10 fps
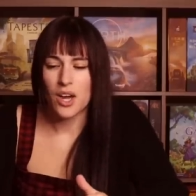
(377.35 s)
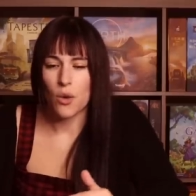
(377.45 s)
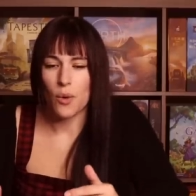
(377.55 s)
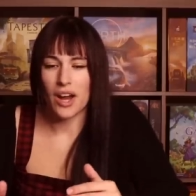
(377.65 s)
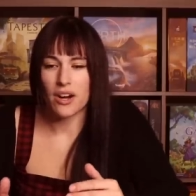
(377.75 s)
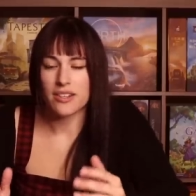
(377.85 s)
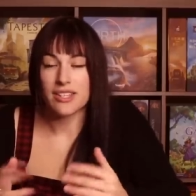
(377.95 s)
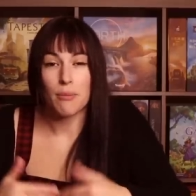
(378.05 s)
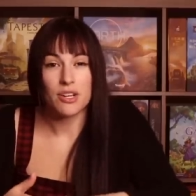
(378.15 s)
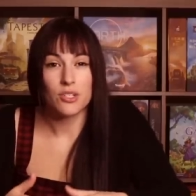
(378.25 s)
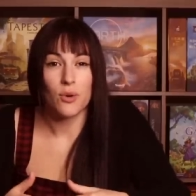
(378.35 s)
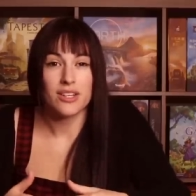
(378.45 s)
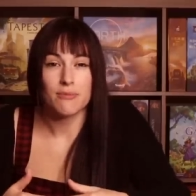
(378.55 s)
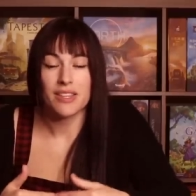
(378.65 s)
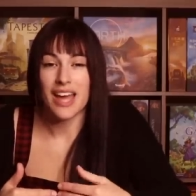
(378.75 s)
where someone is going
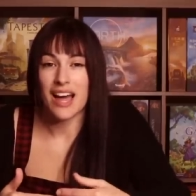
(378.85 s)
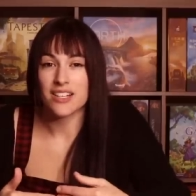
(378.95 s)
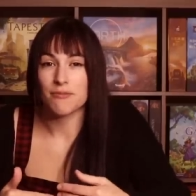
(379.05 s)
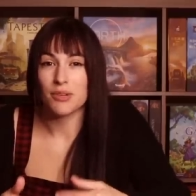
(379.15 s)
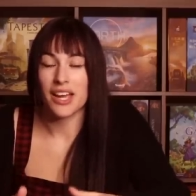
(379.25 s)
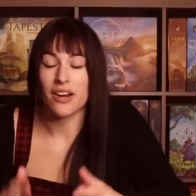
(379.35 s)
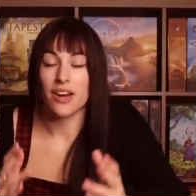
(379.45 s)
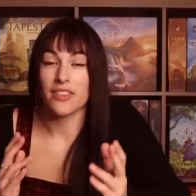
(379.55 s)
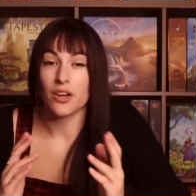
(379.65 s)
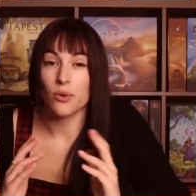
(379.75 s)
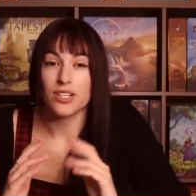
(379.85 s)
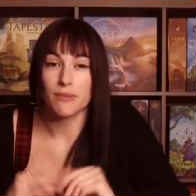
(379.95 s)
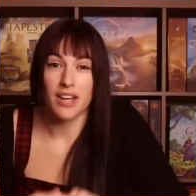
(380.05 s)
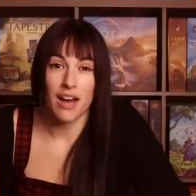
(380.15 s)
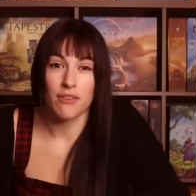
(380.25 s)
to be the active player and they're going to
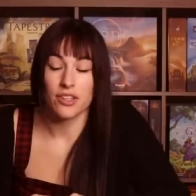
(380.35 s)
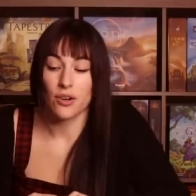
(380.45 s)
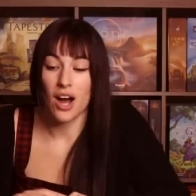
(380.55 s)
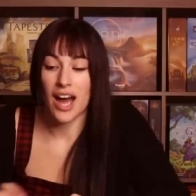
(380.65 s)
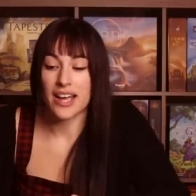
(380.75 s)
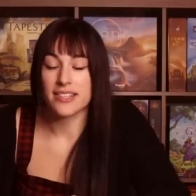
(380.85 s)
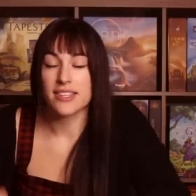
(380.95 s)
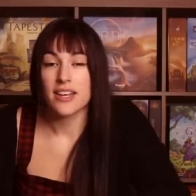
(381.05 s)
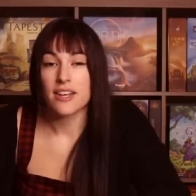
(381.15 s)
be covering their eyes,